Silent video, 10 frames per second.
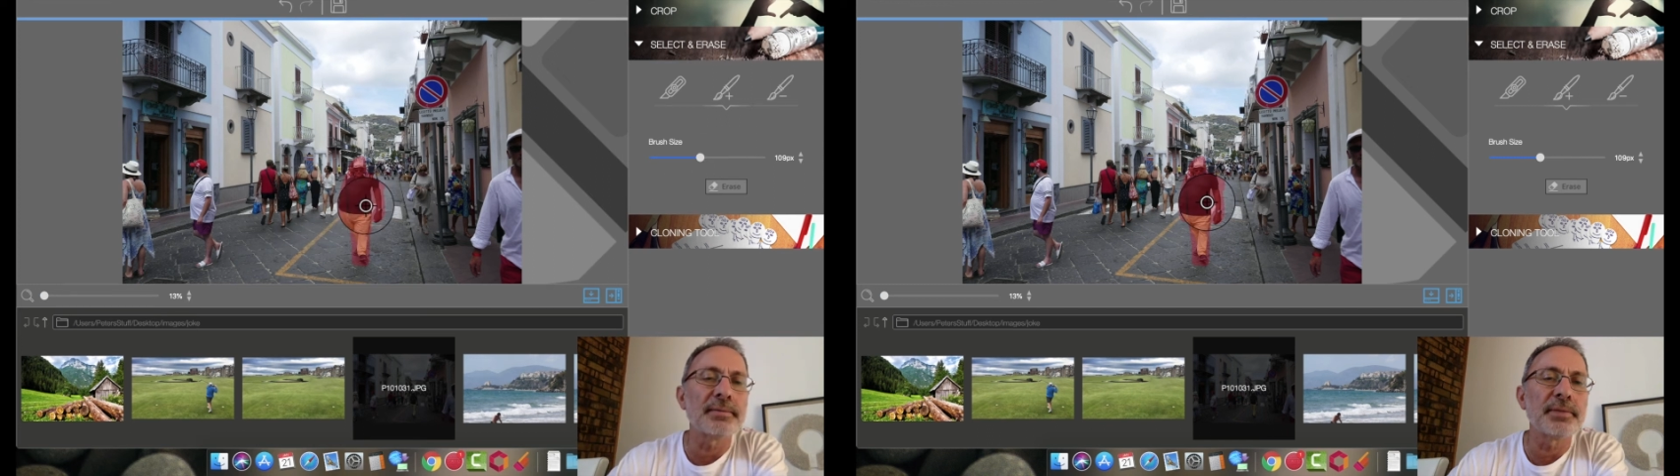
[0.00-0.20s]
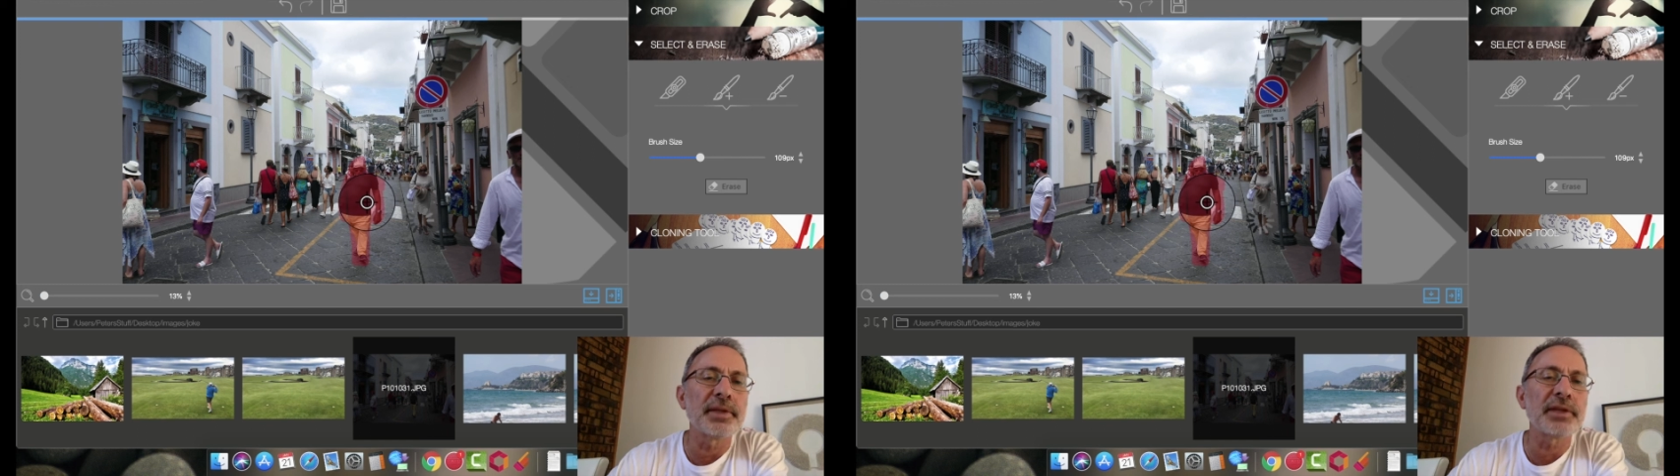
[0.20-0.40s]

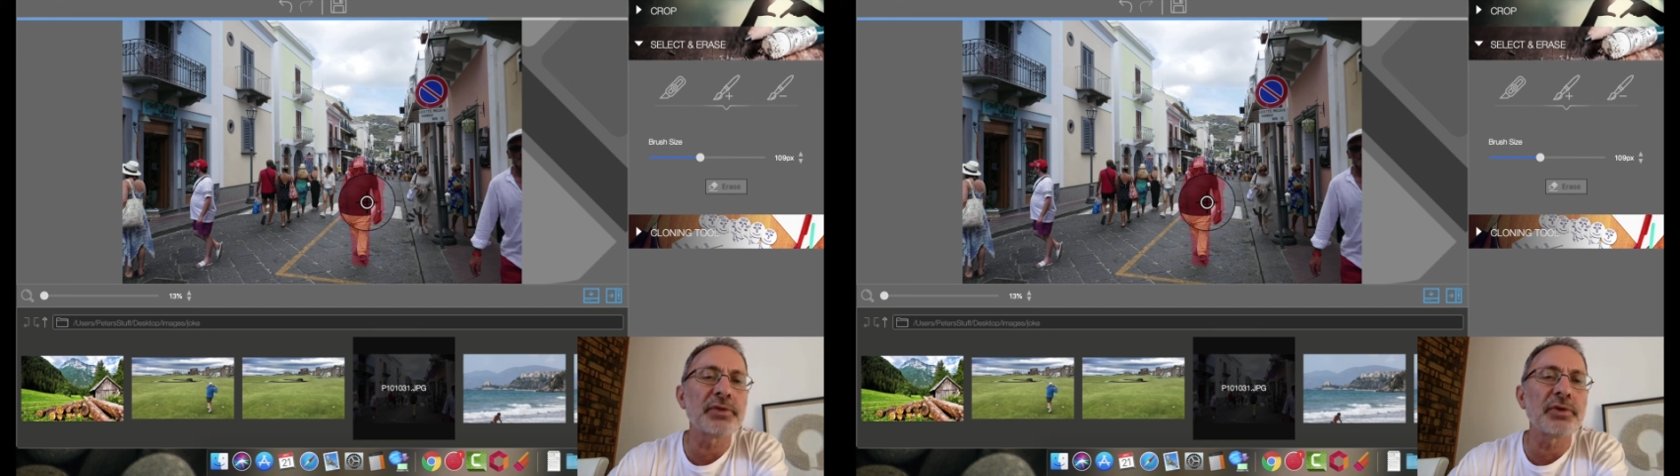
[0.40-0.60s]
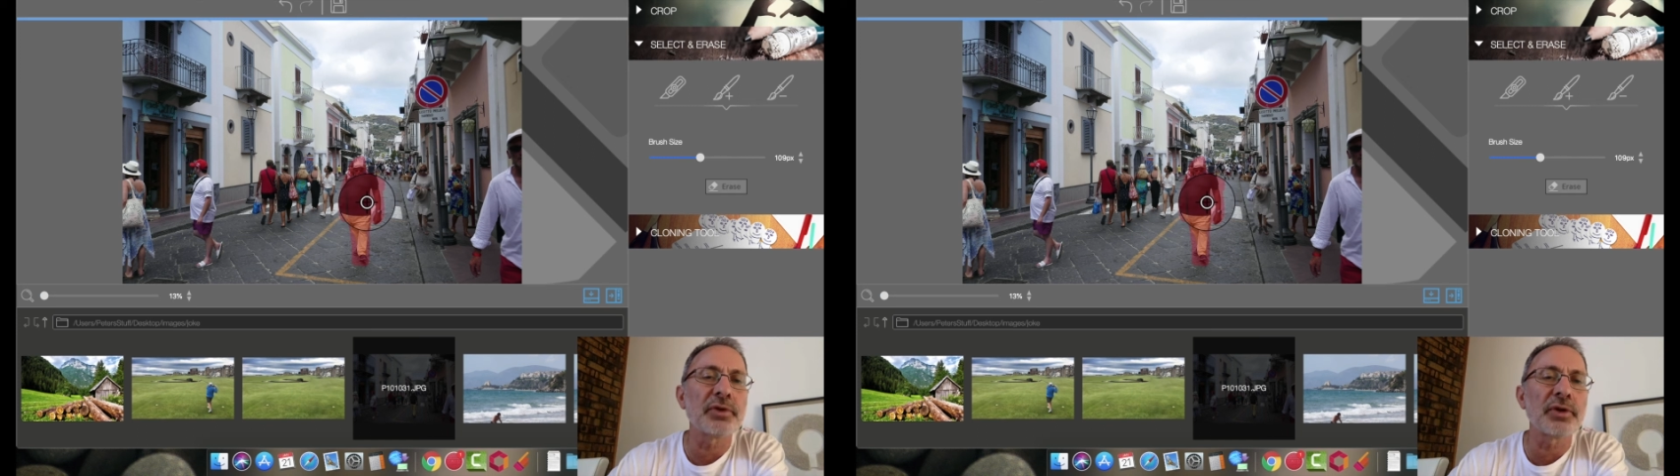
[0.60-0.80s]

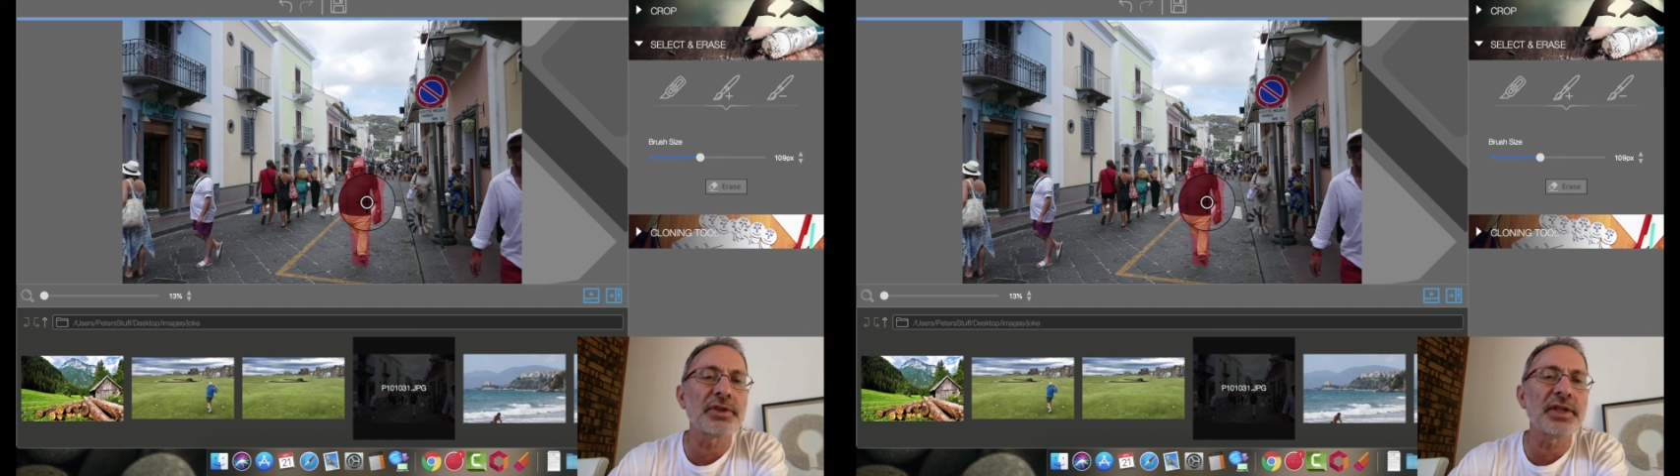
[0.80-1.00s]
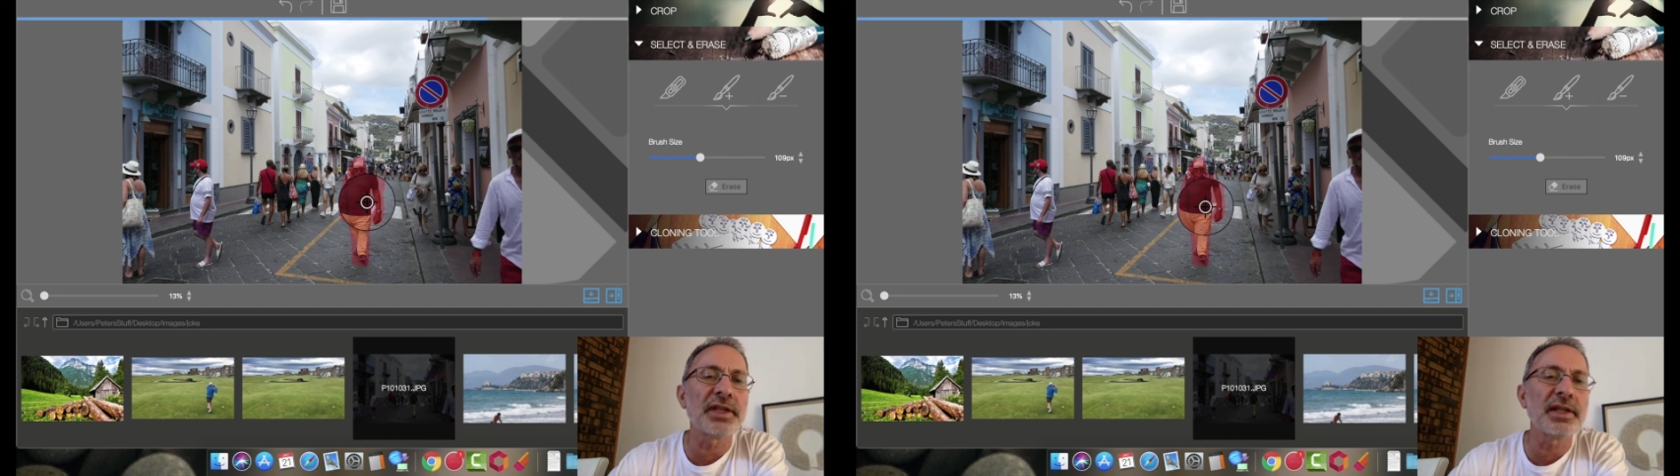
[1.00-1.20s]
pedestrian
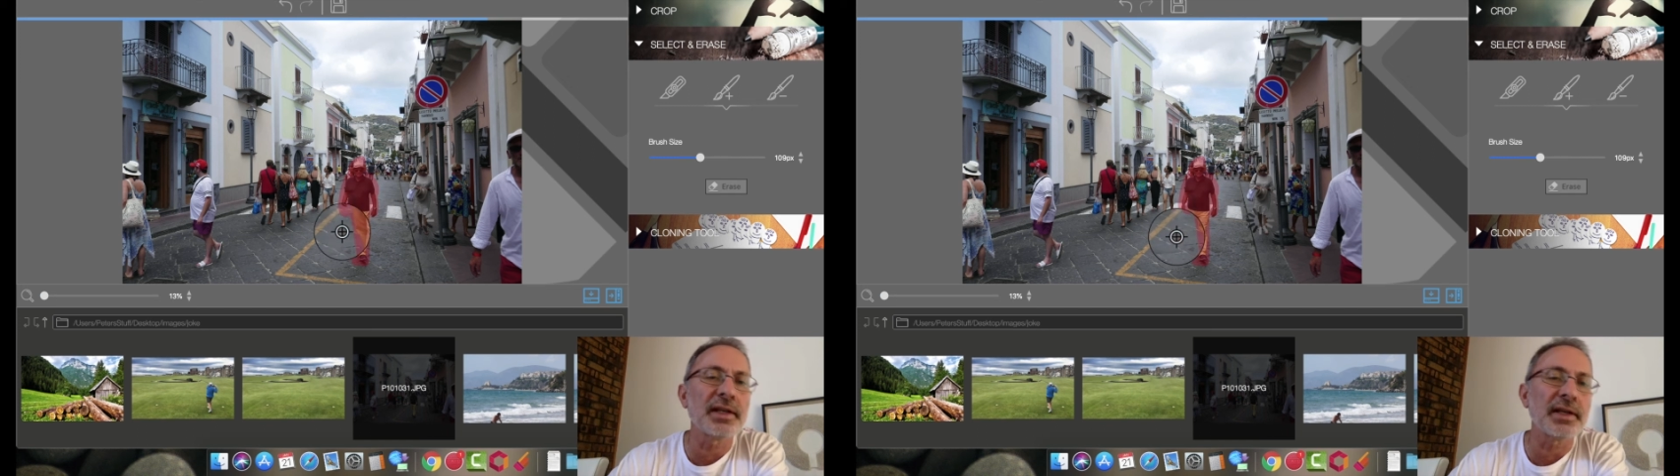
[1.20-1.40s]
crossing,